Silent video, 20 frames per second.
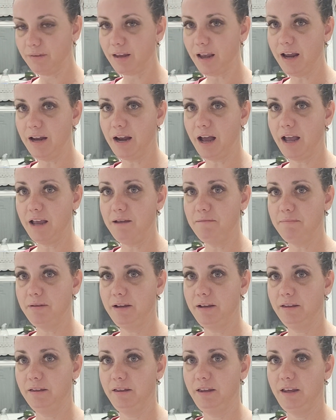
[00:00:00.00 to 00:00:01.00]
and I am
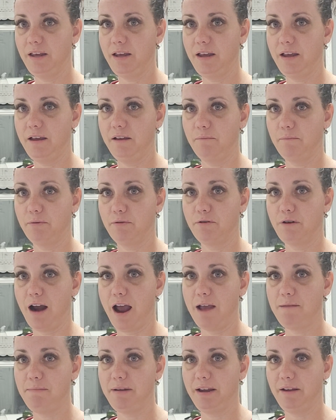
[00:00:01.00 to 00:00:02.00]
in the
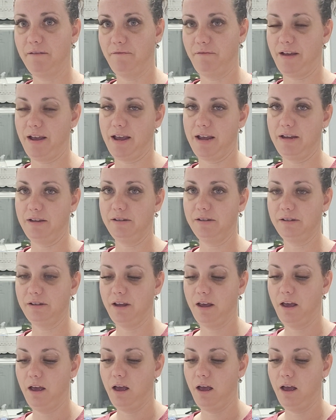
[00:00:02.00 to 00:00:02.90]
priming phase